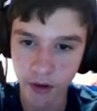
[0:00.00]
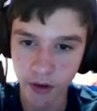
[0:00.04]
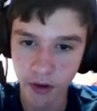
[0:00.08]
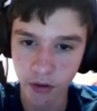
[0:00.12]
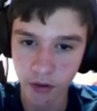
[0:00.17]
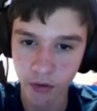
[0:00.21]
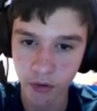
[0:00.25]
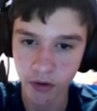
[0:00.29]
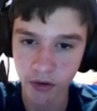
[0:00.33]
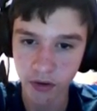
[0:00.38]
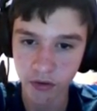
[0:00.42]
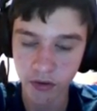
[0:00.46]
I
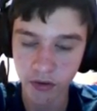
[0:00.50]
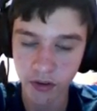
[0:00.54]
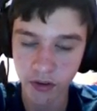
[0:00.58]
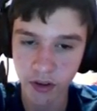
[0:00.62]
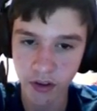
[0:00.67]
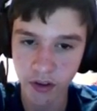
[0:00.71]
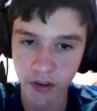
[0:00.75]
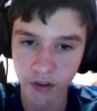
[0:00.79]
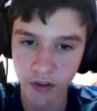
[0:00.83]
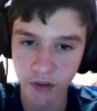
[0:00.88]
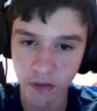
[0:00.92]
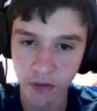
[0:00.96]
wonder what
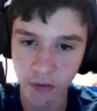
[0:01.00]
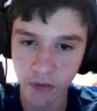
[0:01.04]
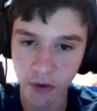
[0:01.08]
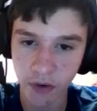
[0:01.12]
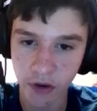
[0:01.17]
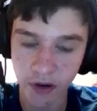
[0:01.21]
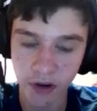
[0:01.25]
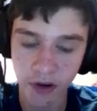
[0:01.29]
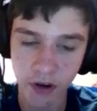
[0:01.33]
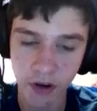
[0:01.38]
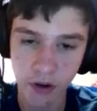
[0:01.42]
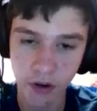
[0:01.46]
this is for.
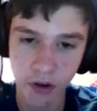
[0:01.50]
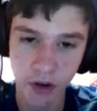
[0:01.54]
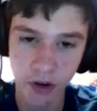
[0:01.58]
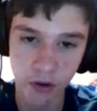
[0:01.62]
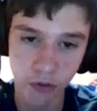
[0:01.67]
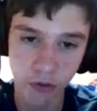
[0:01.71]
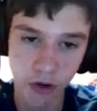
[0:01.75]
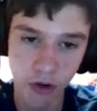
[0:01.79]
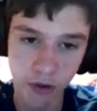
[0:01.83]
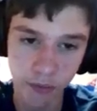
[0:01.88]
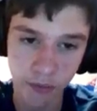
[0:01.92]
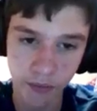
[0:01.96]
Okay,
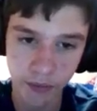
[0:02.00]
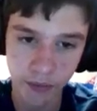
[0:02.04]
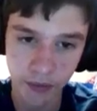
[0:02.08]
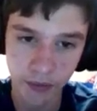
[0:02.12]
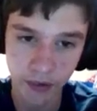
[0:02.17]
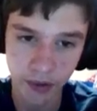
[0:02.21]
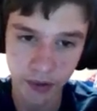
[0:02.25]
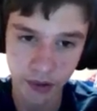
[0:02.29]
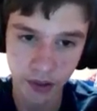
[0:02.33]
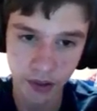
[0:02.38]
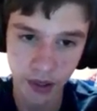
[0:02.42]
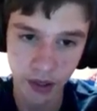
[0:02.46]
well,
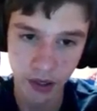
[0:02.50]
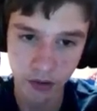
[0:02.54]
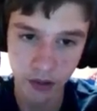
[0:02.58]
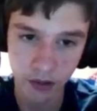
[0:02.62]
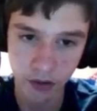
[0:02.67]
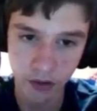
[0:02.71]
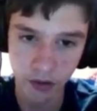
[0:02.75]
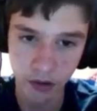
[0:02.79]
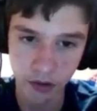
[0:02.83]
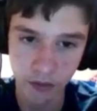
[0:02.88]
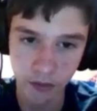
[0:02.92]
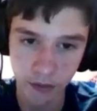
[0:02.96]
I don't
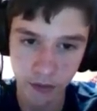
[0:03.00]
know.